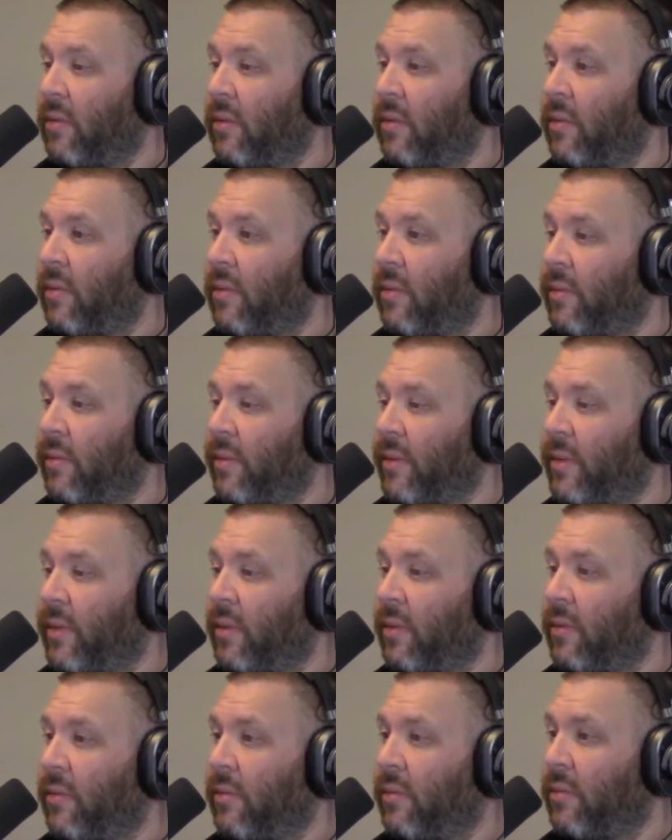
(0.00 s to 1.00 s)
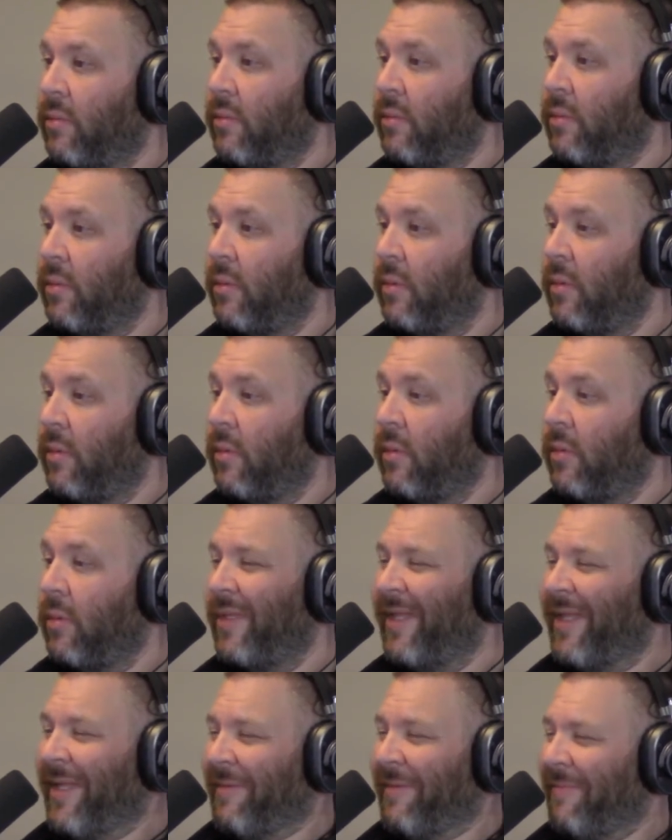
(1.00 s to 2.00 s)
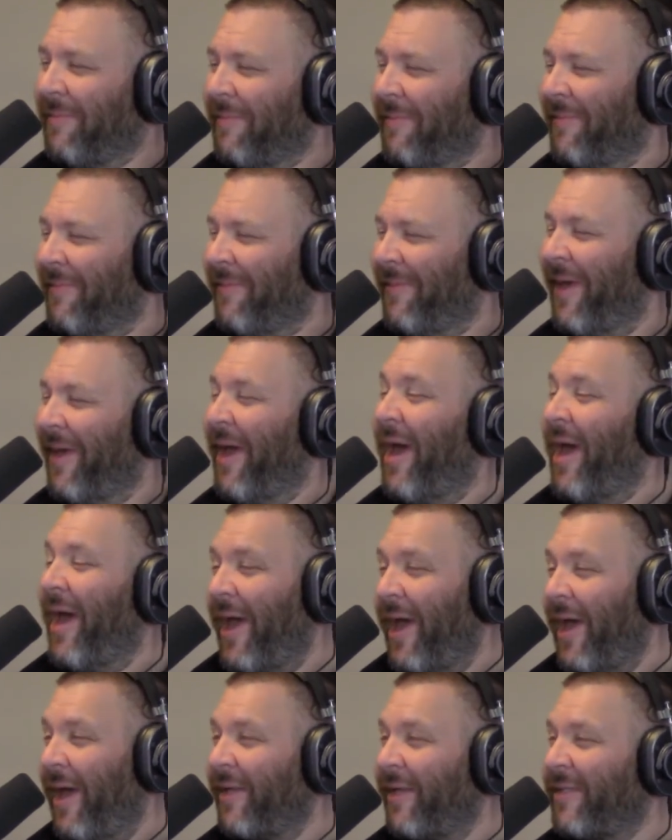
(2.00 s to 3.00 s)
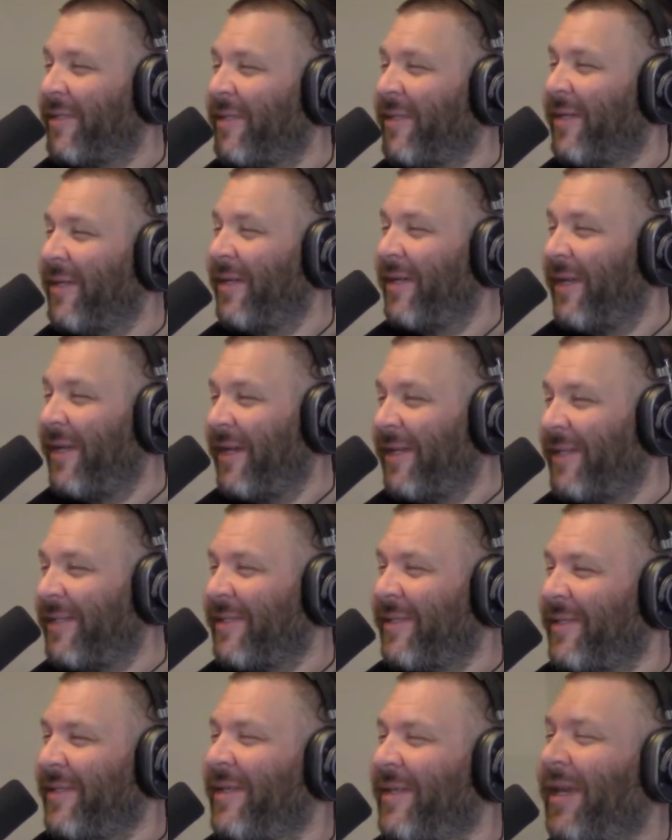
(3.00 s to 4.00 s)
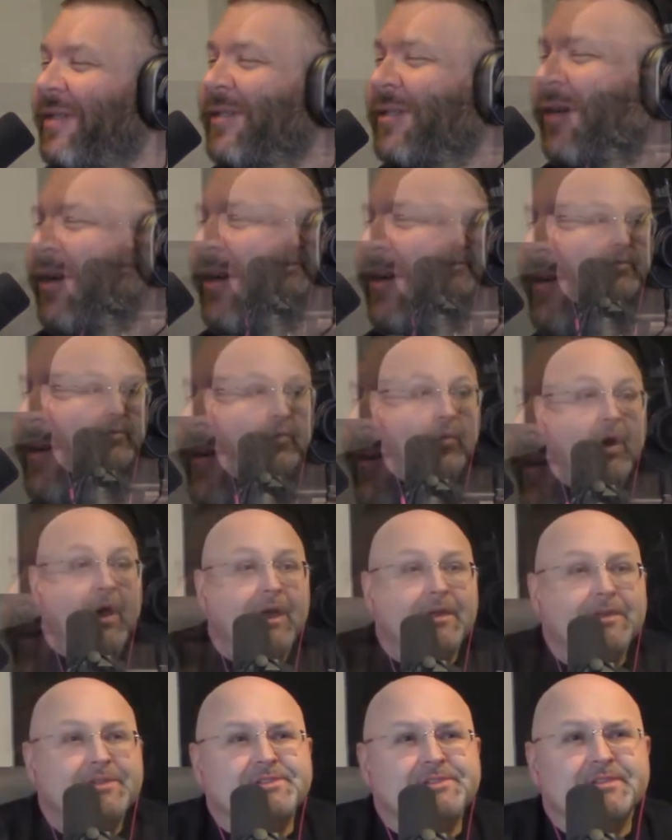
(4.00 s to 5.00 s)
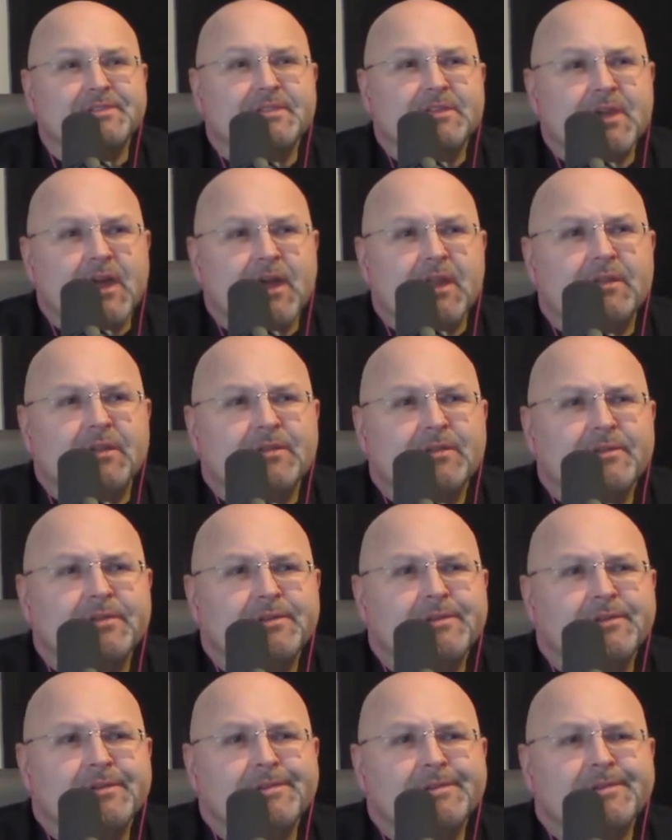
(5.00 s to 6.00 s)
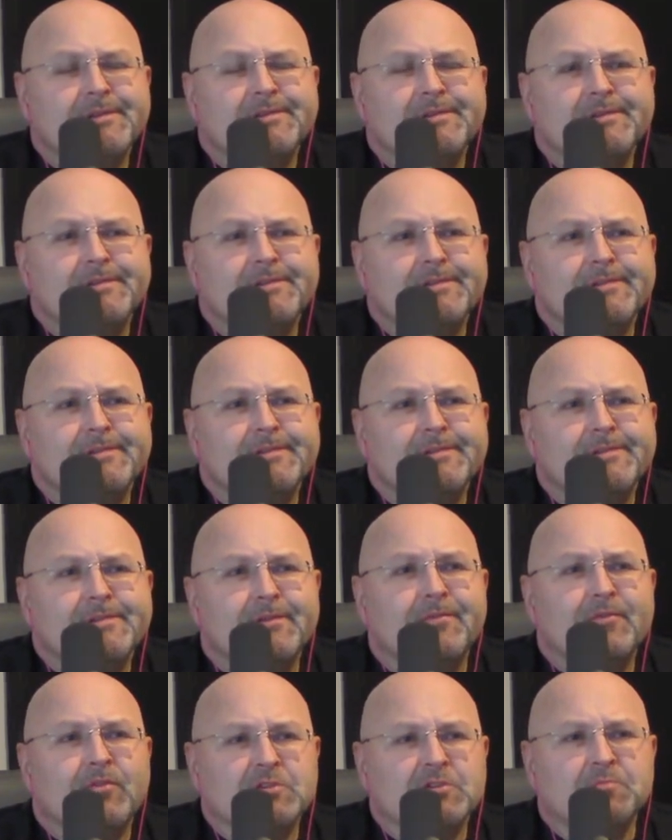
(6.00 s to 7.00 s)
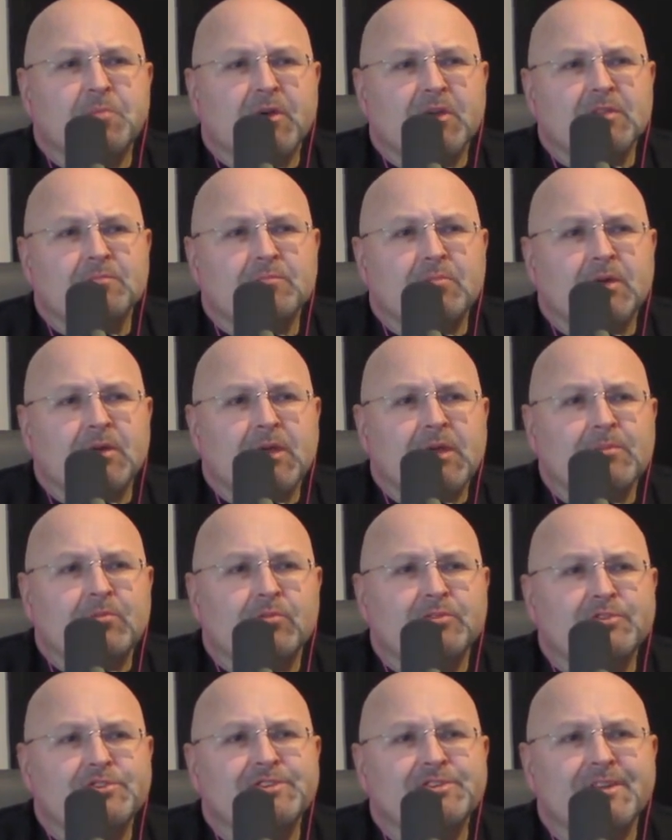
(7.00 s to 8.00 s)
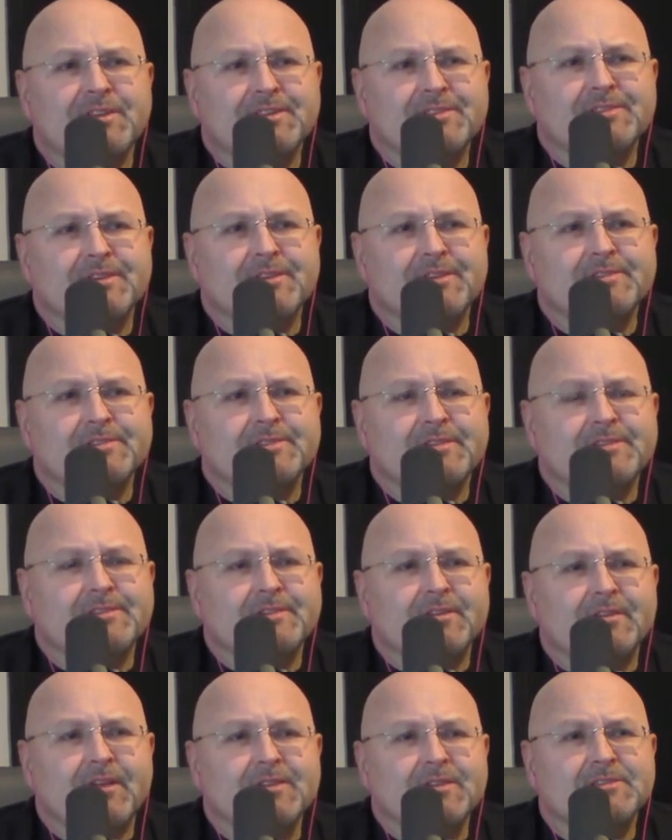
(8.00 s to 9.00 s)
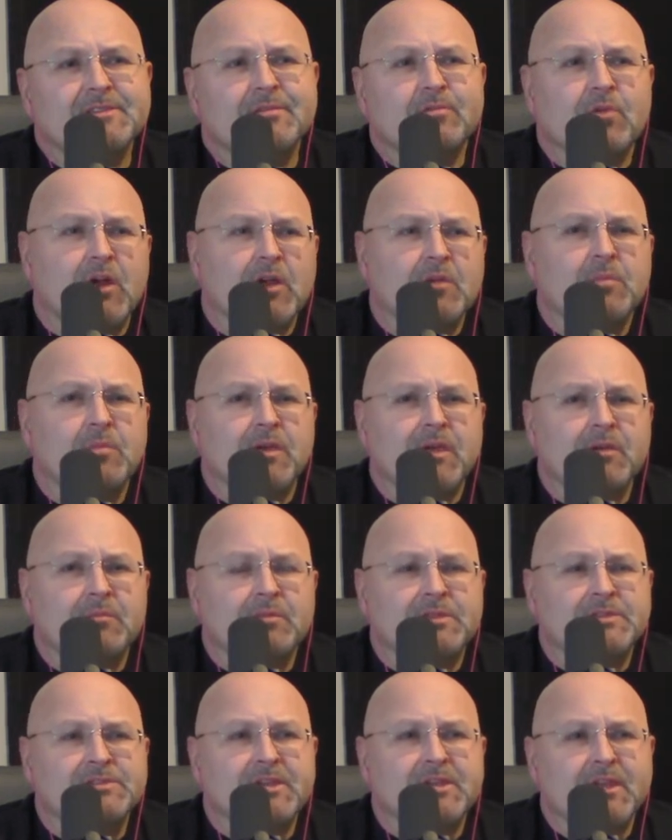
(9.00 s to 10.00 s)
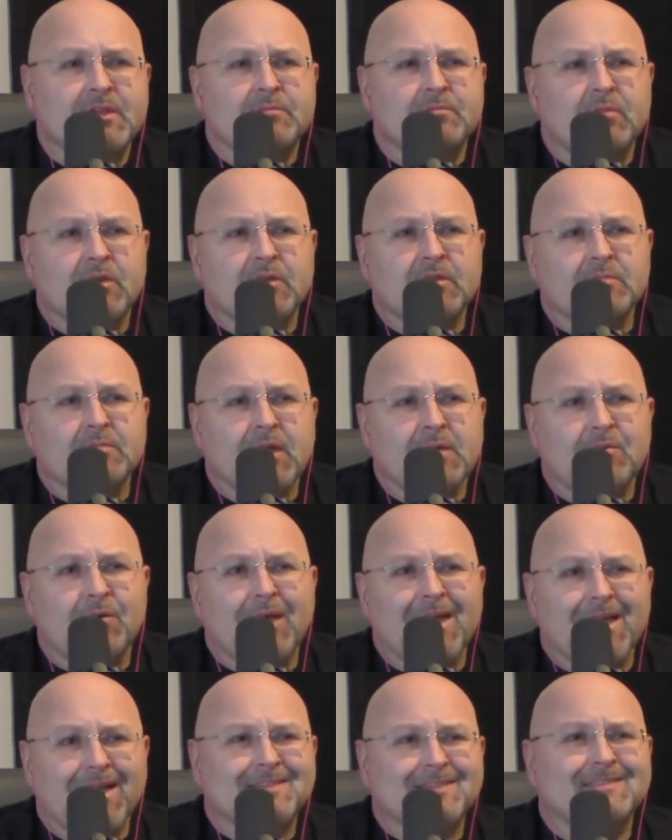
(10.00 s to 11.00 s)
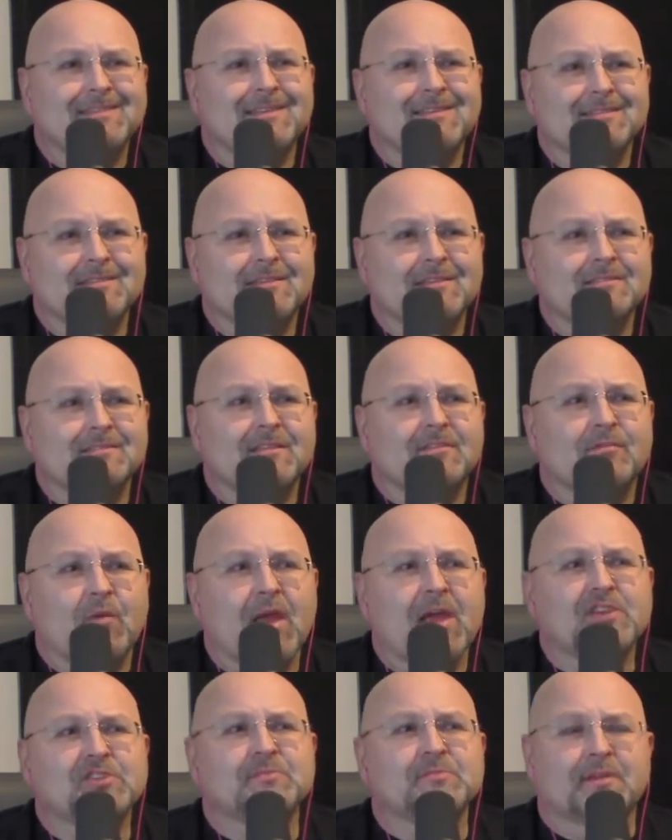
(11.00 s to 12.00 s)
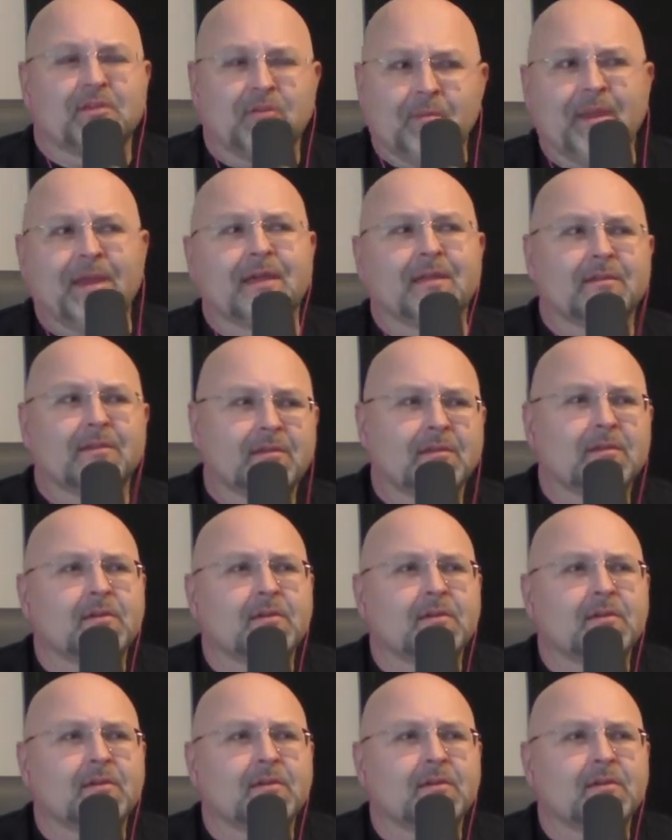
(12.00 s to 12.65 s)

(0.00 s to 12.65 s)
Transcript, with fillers: They were exiting. I have another question Exodus. for you. Yes, sir. Why is it that the first book of the Bible, Genesis, is a classic rock band, but the second book of the Bible, Exodus, is a thrash metal band?